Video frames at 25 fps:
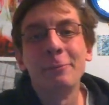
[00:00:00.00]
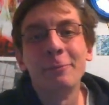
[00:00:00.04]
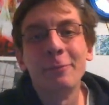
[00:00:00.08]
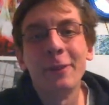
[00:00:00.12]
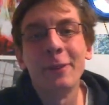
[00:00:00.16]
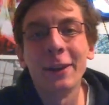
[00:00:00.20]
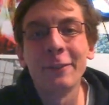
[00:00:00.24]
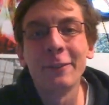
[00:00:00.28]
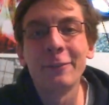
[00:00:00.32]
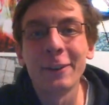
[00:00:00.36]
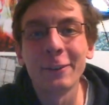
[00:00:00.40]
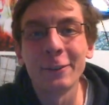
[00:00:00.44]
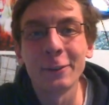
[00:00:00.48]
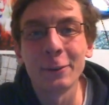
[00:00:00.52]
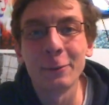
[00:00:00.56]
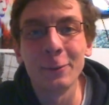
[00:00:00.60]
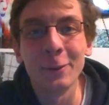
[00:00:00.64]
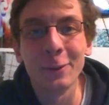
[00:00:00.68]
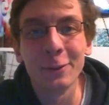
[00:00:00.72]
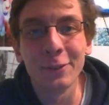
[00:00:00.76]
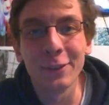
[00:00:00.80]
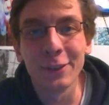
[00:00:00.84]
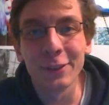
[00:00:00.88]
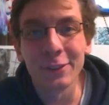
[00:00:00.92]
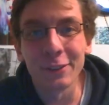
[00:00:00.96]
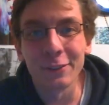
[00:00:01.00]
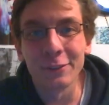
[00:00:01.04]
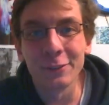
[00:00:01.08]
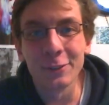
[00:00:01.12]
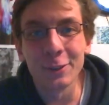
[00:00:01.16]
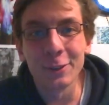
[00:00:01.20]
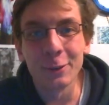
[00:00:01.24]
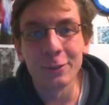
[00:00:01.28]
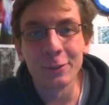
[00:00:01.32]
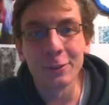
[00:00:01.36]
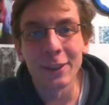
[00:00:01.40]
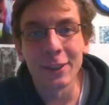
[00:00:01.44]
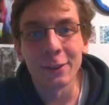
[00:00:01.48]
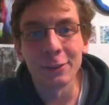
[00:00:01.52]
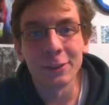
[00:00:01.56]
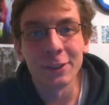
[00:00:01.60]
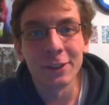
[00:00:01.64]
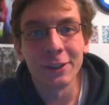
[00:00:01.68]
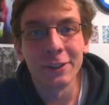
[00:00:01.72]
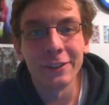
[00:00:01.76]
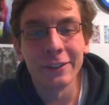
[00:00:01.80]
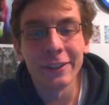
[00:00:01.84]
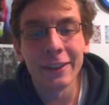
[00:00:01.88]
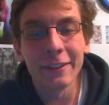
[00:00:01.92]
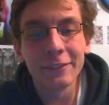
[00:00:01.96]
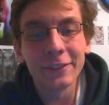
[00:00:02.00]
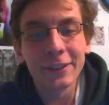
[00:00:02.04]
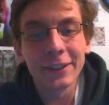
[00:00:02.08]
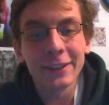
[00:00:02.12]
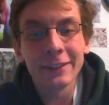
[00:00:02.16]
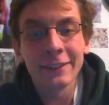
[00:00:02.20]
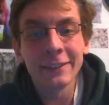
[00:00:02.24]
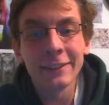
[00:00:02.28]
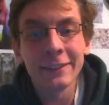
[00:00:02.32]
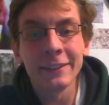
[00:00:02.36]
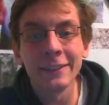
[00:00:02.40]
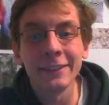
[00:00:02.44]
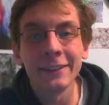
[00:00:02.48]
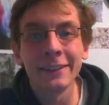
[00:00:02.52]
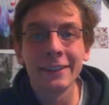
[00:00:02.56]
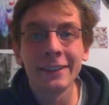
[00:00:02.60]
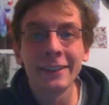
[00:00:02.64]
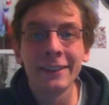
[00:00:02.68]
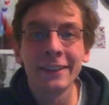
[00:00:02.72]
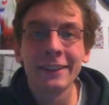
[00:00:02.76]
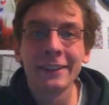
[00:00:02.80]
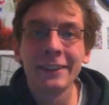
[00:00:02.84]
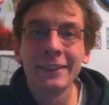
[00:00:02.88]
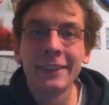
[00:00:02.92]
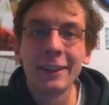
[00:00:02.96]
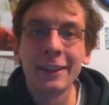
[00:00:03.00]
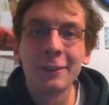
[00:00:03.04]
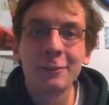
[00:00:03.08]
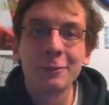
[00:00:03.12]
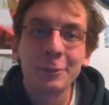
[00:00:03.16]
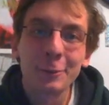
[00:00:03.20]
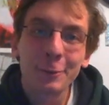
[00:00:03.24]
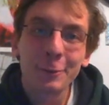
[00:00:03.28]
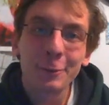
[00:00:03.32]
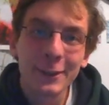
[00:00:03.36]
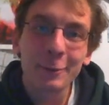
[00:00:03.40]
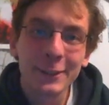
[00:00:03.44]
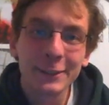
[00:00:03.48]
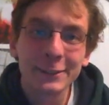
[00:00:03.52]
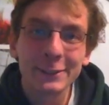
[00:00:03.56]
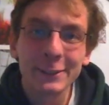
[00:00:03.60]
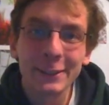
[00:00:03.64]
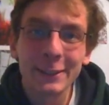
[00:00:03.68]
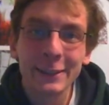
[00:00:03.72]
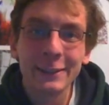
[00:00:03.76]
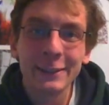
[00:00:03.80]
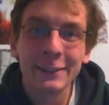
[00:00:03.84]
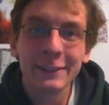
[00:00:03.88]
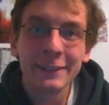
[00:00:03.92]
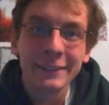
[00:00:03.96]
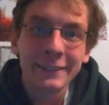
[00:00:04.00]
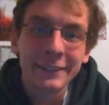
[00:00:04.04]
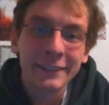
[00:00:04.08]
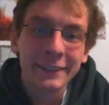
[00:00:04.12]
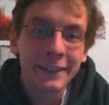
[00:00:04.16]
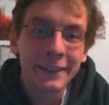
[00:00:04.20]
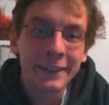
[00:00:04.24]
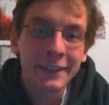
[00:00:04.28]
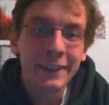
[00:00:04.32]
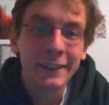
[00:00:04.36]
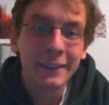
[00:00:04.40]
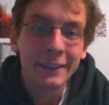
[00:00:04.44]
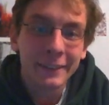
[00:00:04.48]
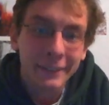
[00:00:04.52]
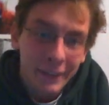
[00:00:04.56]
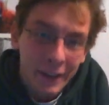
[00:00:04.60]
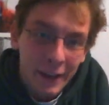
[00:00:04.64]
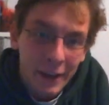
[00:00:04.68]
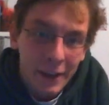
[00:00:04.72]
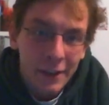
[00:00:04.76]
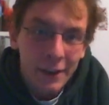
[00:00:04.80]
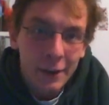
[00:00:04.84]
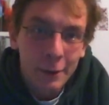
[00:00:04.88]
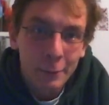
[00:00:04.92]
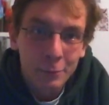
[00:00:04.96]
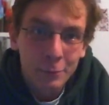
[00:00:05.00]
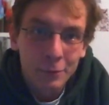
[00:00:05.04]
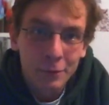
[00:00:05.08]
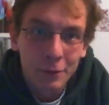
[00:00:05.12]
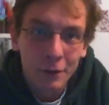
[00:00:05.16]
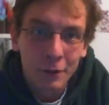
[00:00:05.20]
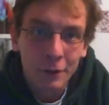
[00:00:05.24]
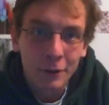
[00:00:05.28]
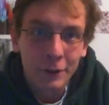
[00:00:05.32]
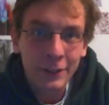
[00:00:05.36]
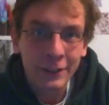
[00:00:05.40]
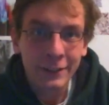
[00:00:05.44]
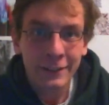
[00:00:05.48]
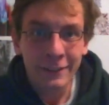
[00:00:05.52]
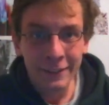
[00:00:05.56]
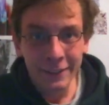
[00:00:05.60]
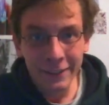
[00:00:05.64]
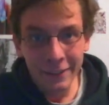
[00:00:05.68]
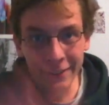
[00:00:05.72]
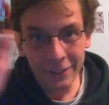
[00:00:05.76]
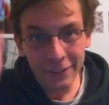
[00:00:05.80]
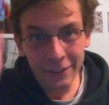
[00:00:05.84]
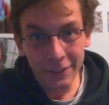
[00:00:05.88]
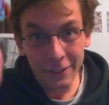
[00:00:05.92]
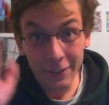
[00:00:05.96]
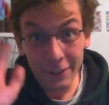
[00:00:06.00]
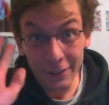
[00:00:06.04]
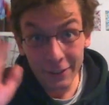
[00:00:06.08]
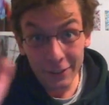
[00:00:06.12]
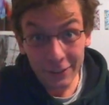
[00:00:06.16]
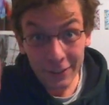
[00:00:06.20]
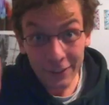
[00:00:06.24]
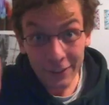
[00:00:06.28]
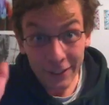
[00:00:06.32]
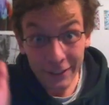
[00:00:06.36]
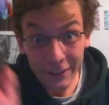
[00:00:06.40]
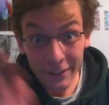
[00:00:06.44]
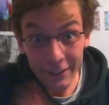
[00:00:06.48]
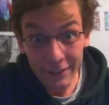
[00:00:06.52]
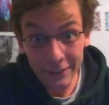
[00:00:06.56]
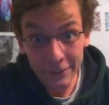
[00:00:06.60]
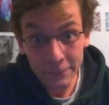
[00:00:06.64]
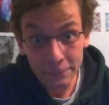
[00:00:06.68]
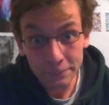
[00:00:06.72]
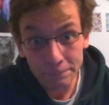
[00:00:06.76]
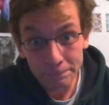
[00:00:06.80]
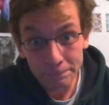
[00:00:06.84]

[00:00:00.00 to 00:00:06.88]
My favorite movies of 2011. Thanks for watching and I'm sorry. See ya.